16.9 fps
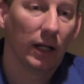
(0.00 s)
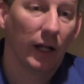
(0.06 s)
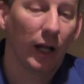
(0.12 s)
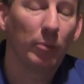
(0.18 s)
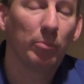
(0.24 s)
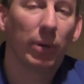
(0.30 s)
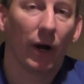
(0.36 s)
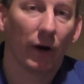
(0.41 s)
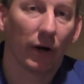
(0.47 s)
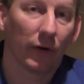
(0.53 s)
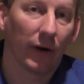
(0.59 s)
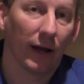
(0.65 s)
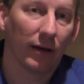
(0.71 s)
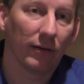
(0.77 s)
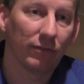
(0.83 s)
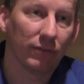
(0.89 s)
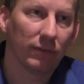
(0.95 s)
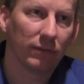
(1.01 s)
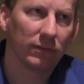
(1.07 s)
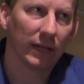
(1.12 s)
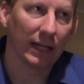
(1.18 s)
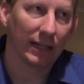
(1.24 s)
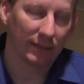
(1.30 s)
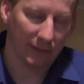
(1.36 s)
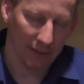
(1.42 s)
in paragraph
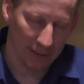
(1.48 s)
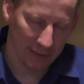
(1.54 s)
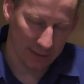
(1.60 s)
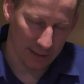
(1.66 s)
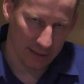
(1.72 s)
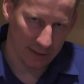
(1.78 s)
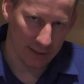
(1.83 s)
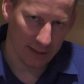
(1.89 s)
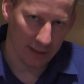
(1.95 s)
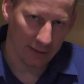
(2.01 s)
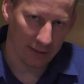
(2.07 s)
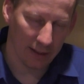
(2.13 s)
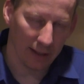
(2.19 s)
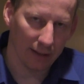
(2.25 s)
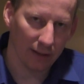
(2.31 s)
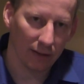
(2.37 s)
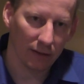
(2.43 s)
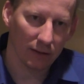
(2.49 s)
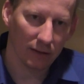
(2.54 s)
1816 that